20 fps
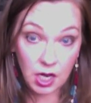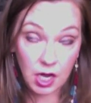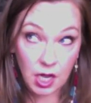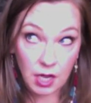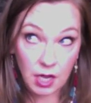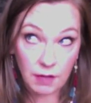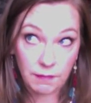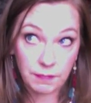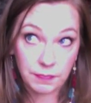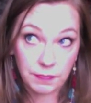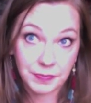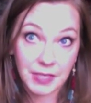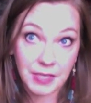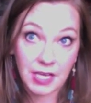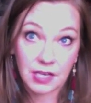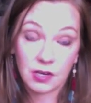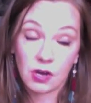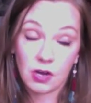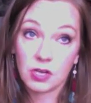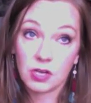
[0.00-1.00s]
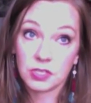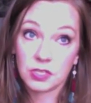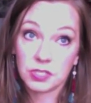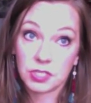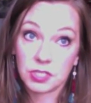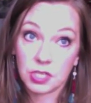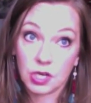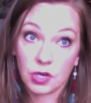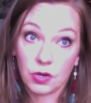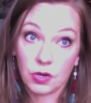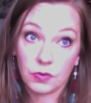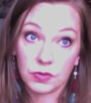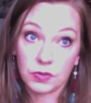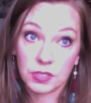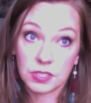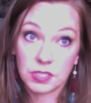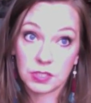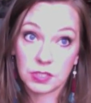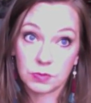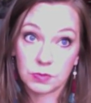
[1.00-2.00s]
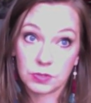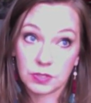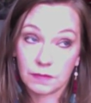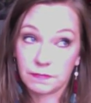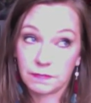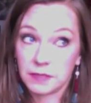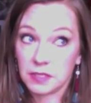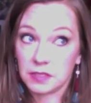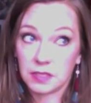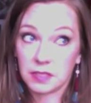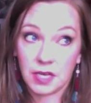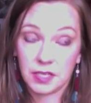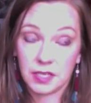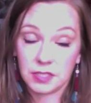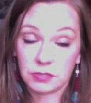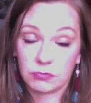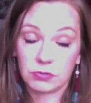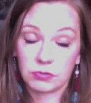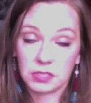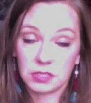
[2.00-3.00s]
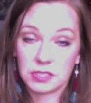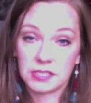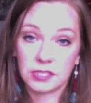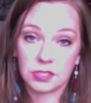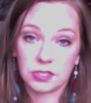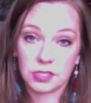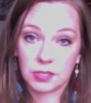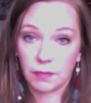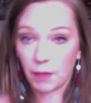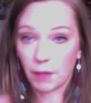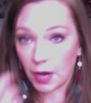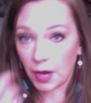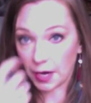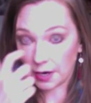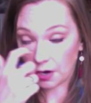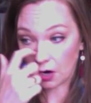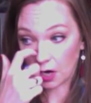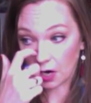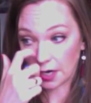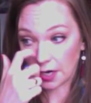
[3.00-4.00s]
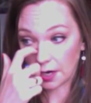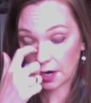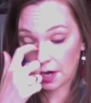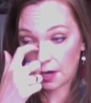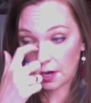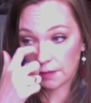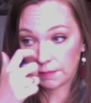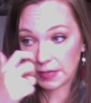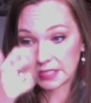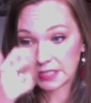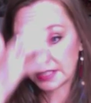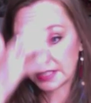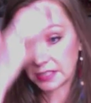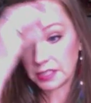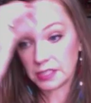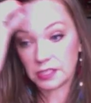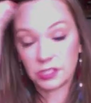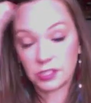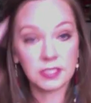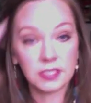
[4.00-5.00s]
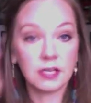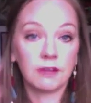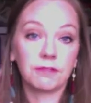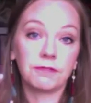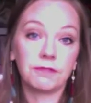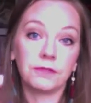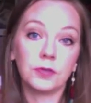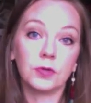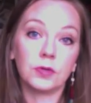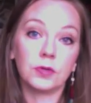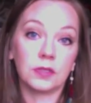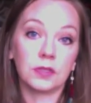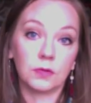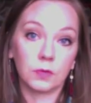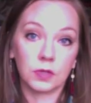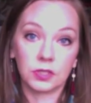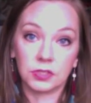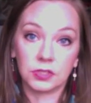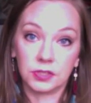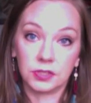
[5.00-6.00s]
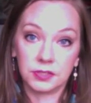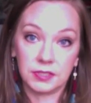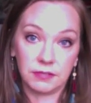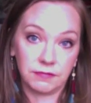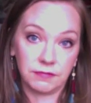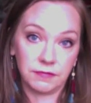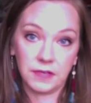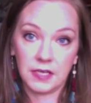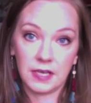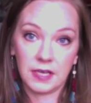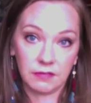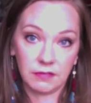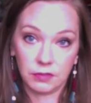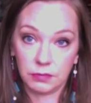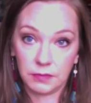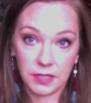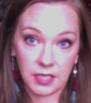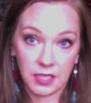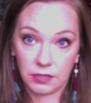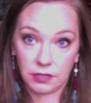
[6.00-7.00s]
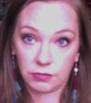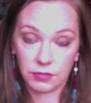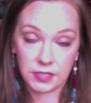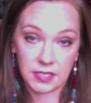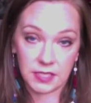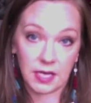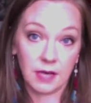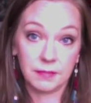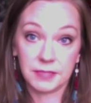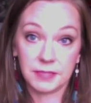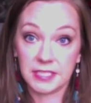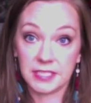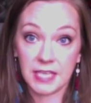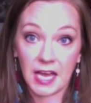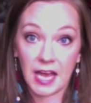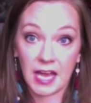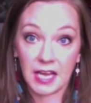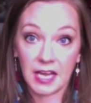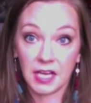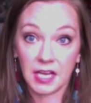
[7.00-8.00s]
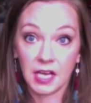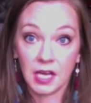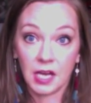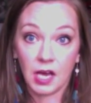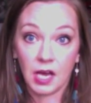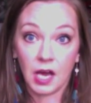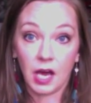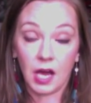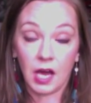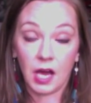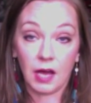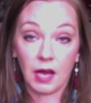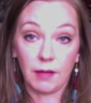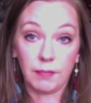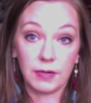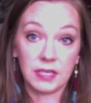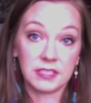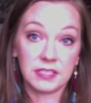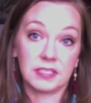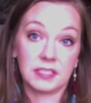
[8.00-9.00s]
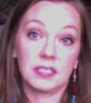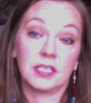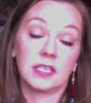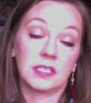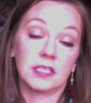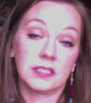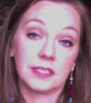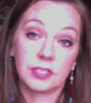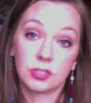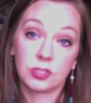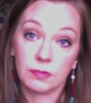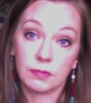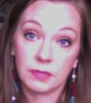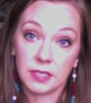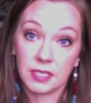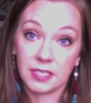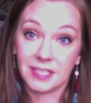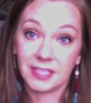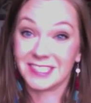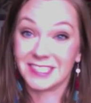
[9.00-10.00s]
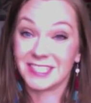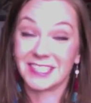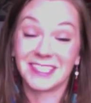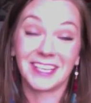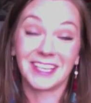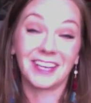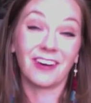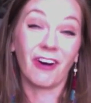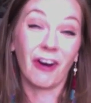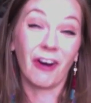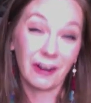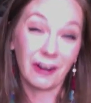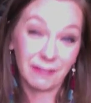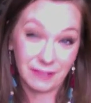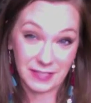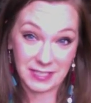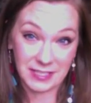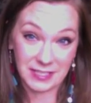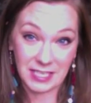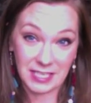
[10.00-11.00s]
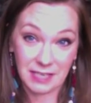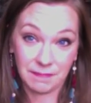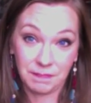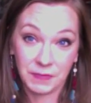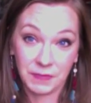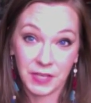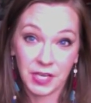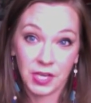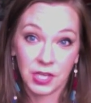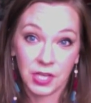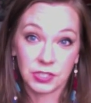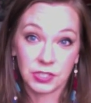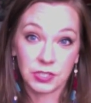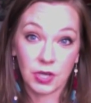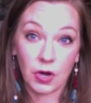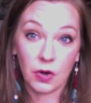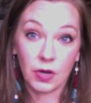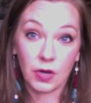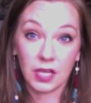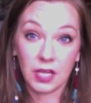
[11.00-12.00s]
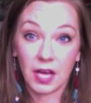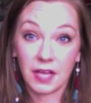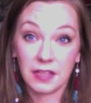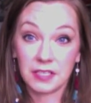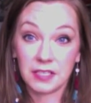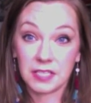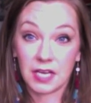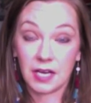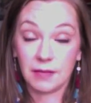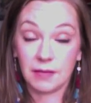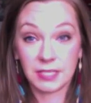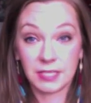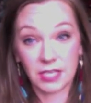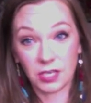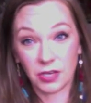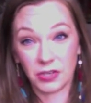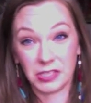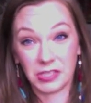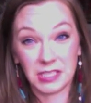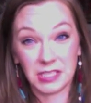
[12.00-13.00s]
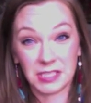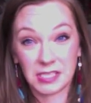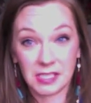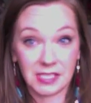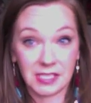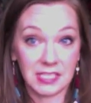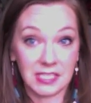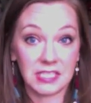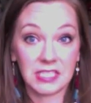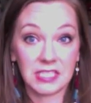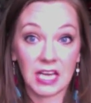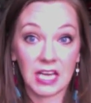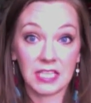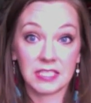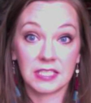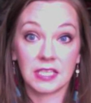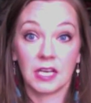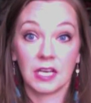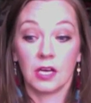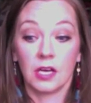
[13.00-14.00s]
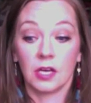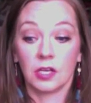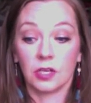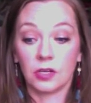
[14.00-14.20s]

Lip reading: and also this is something that is really dear to my heart. Basically, there's enough food in the world to feed everybody 3 times a day, but it doesn't get distributed and doesn't get harvested. So a lot of the times, I know at least in the States,